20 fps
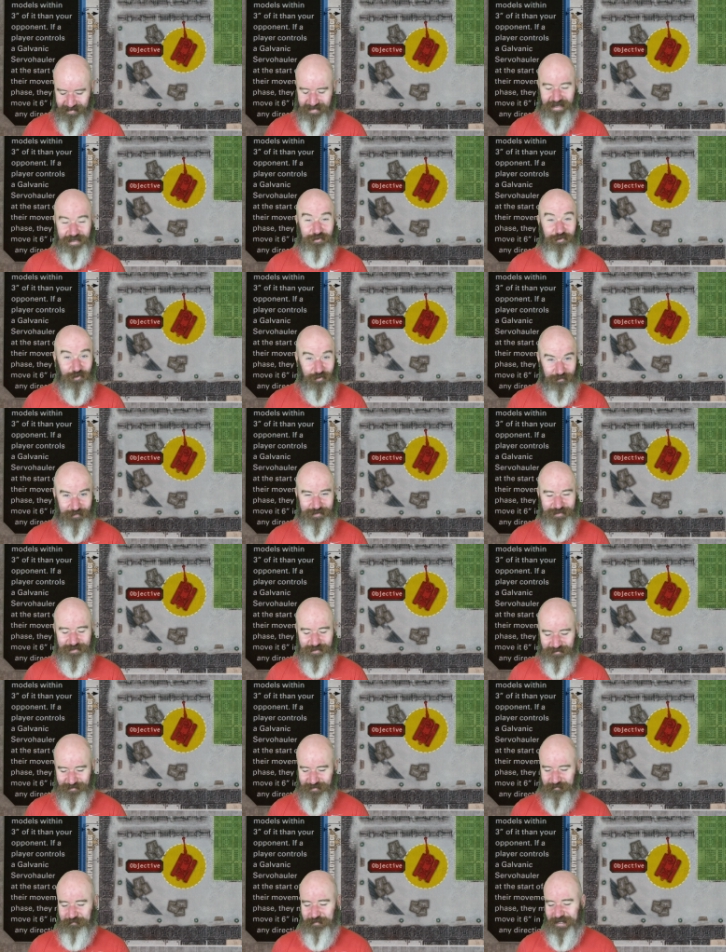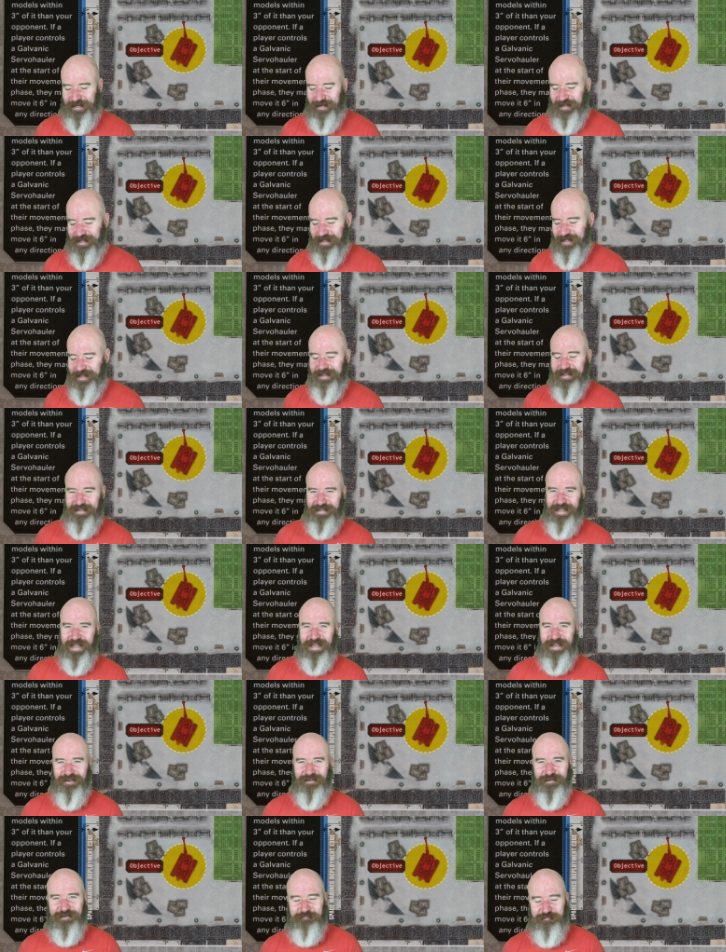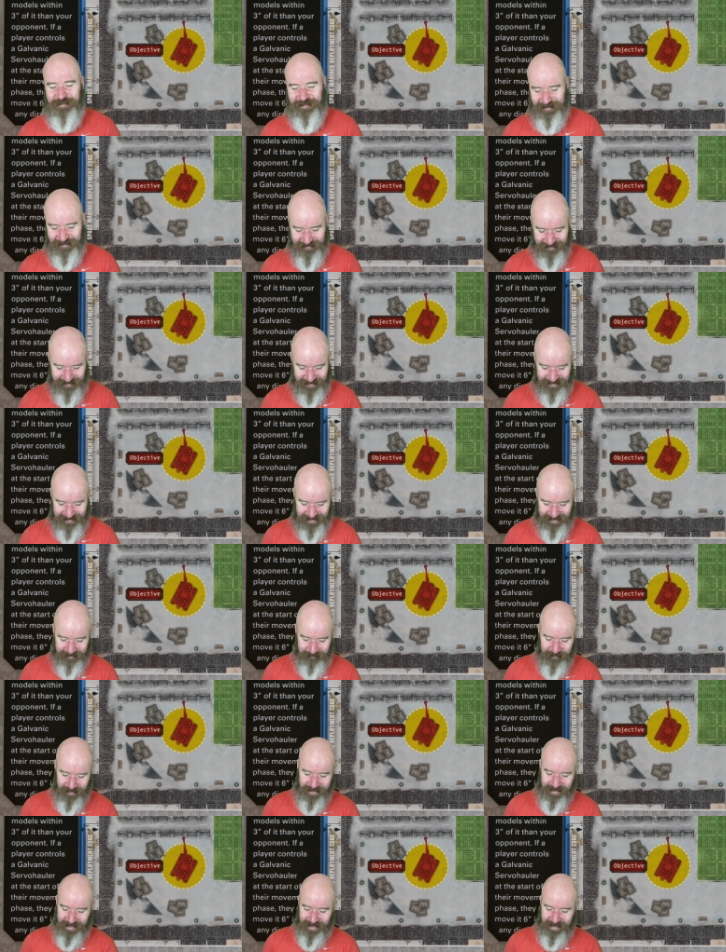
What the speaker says: Yeah, Corvon 2 is the planet. Kalon was the city.